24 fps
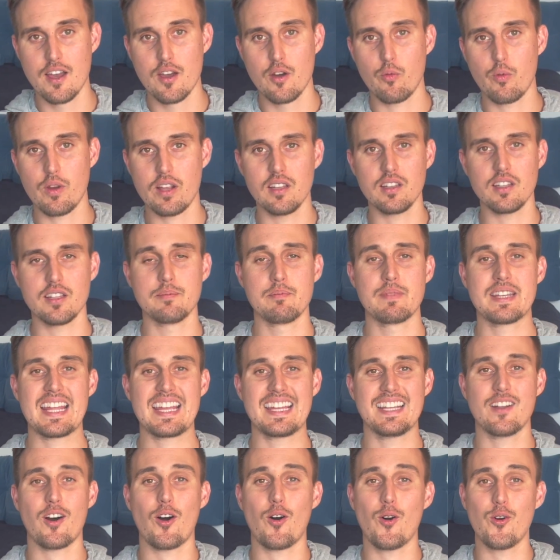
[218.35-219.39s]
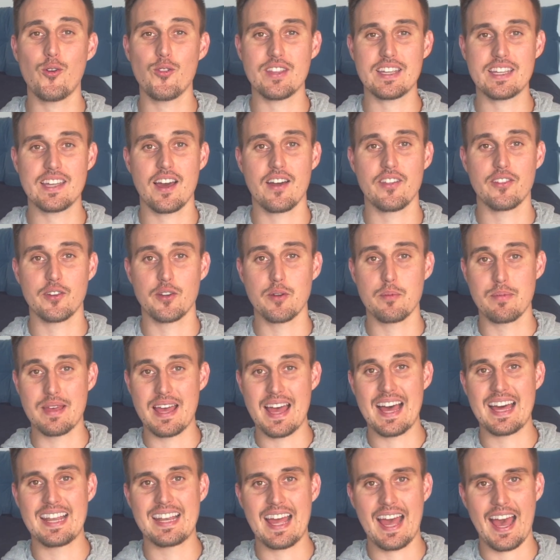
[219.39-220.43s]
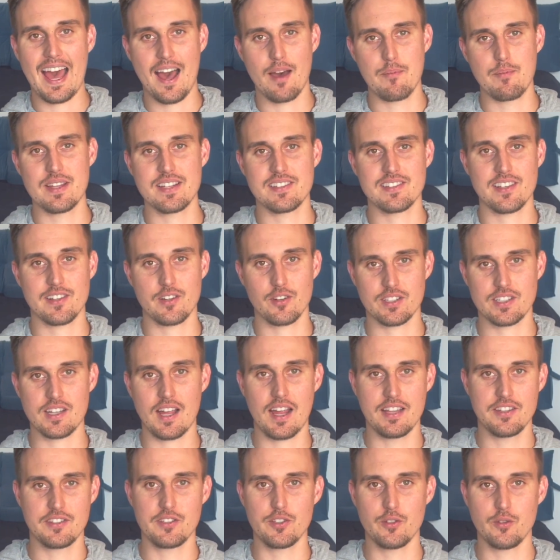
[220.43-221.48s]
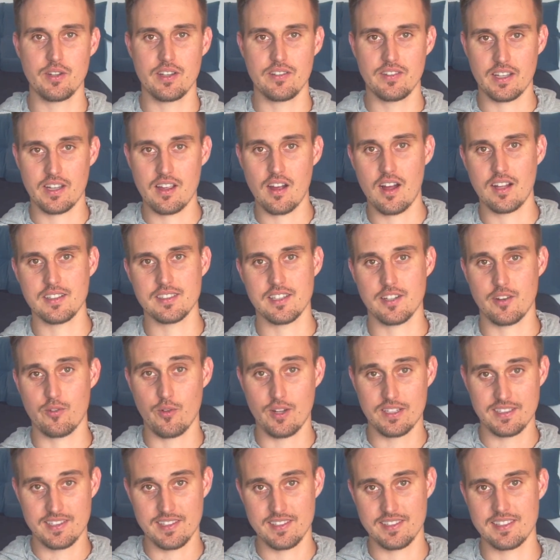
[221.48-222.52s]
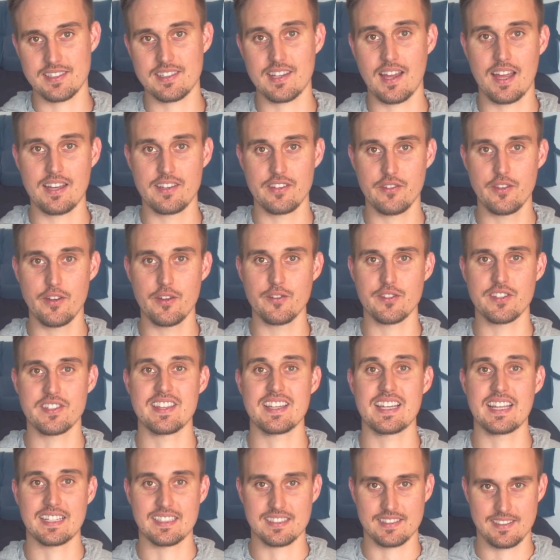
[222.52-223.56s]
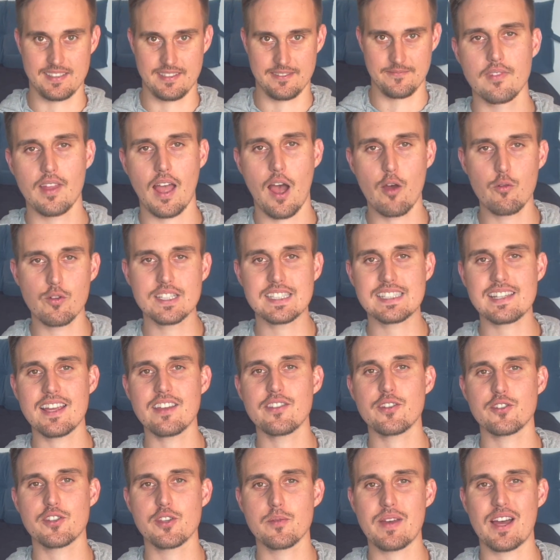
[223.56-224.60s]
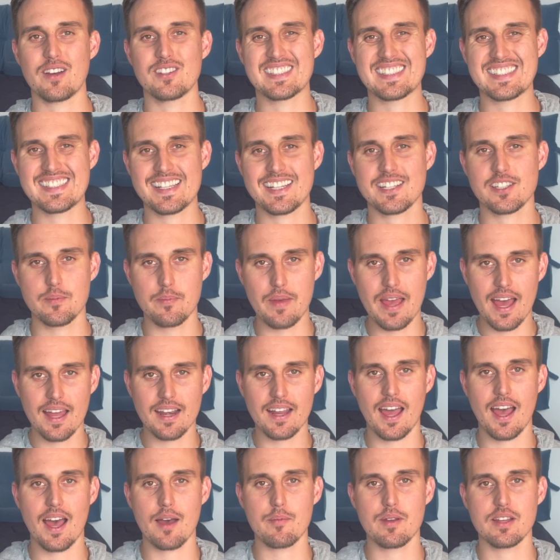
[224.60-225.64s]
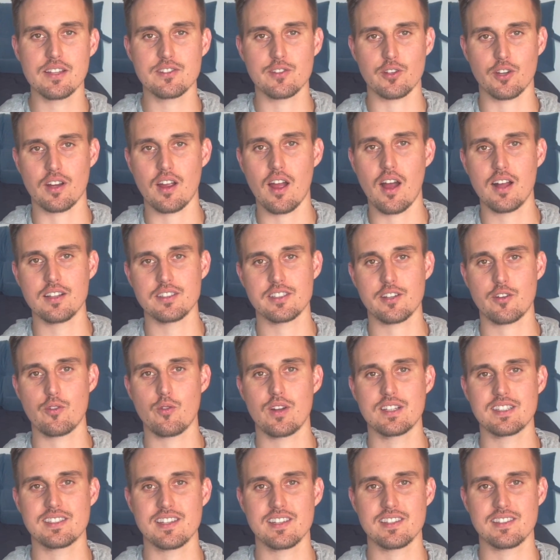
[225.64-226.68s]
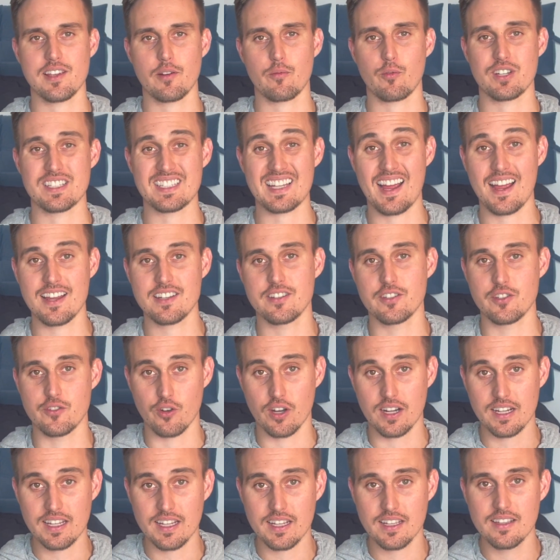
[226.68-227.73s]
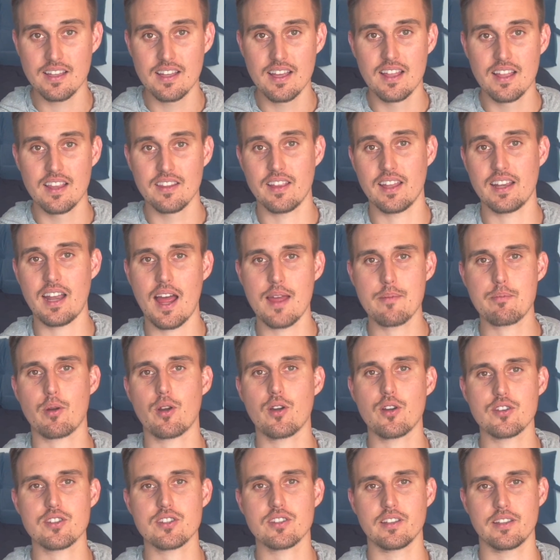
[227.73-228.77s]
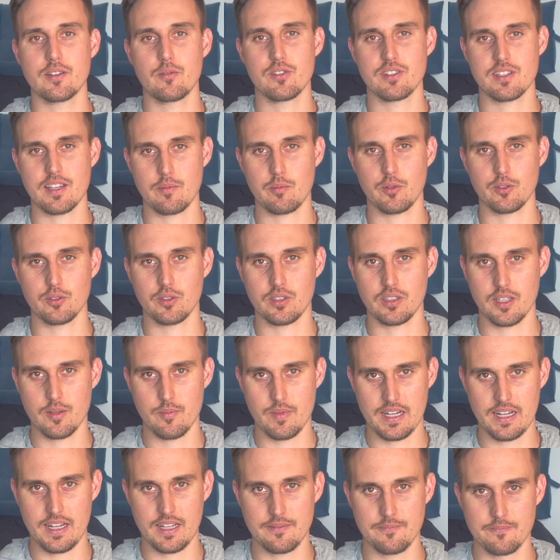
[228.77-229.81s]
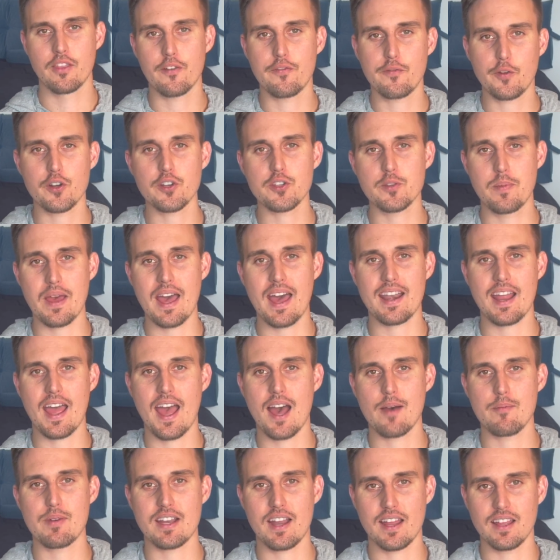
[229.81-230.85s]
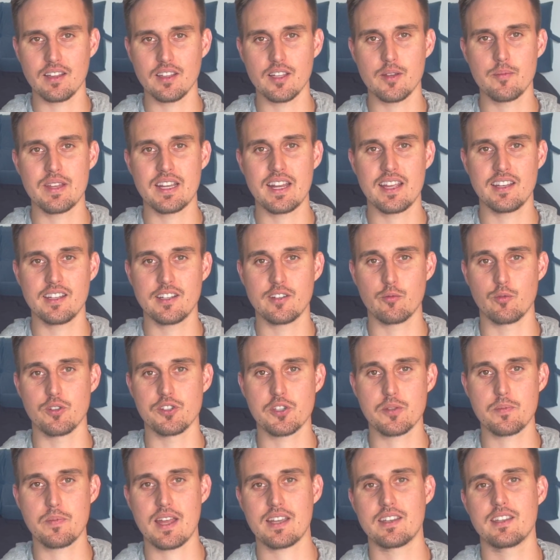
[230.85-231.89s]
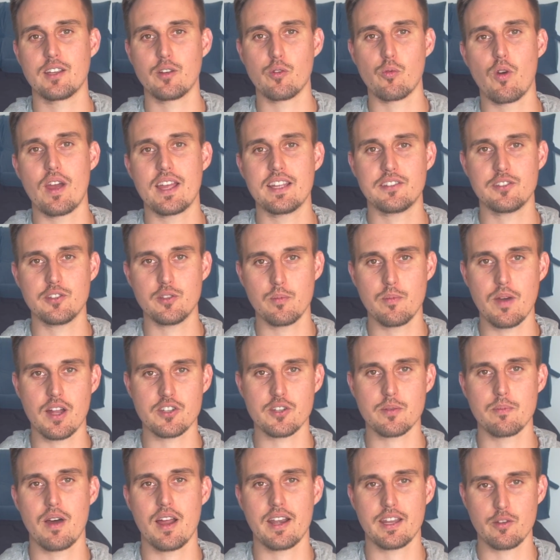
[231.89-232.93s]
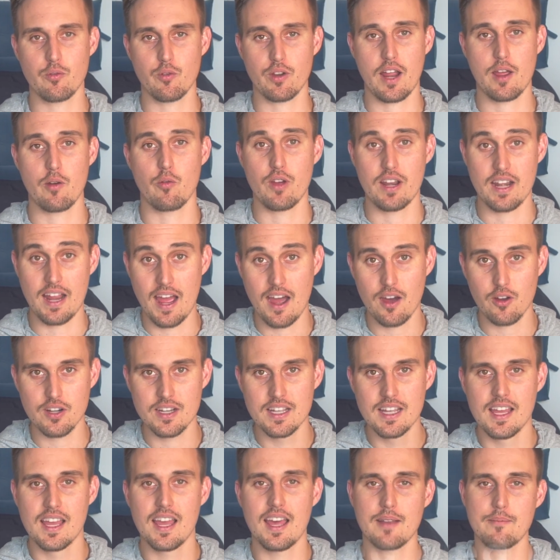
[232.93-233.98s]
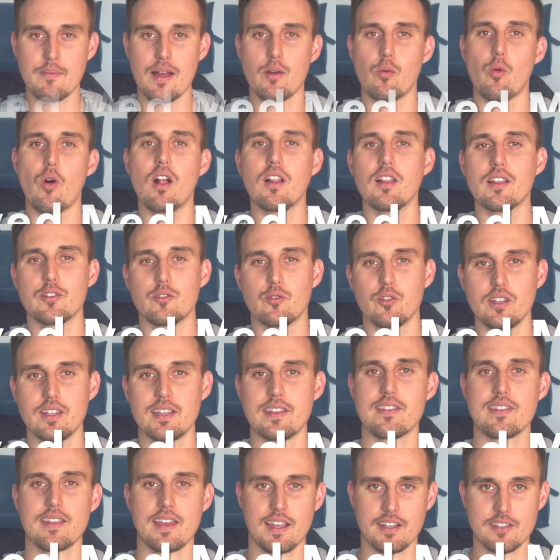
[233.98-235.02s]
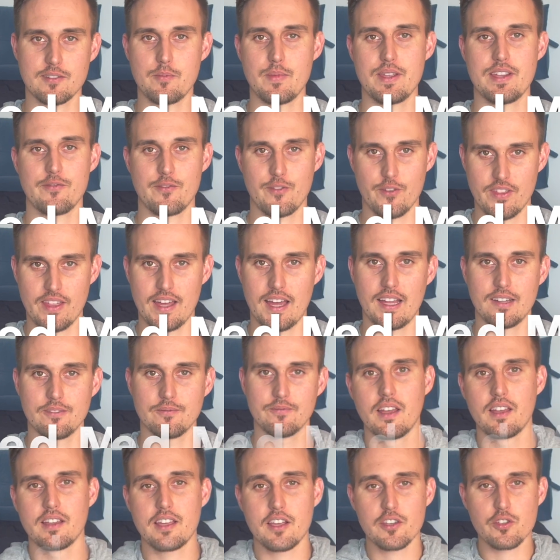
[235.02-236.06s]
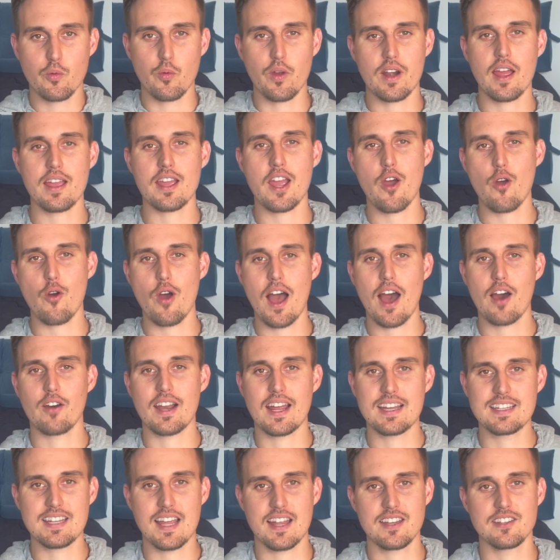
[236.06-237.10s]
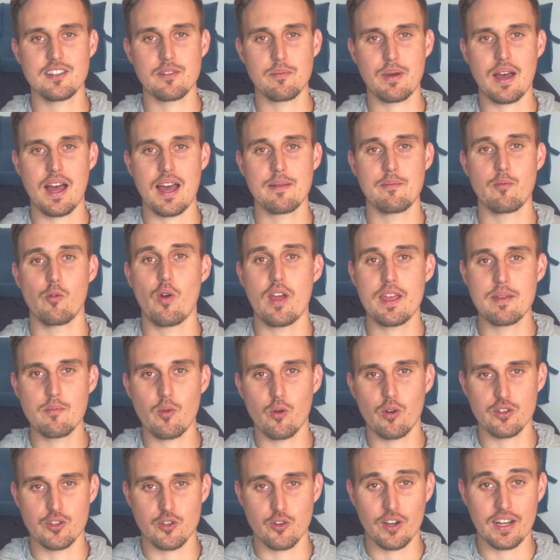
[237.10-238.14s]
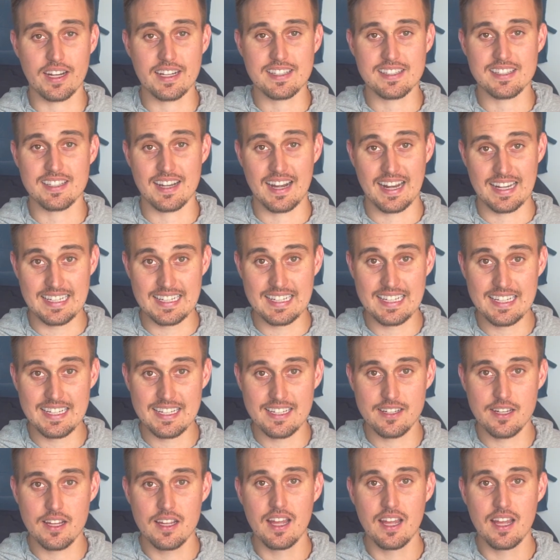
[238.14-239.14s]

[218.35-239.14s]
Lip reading: we eliminate all the other bad habits that are tied to it and the consequences tied to those things. I would say there's about 6 bad habits or consequences that were tied to drinking that I personally was able to eliminate. The first bad habit I eliminated was spending way too much money when I went out, and my wallet really thanked me for that. Because when I go out, I tend to buy way more drinks than I need.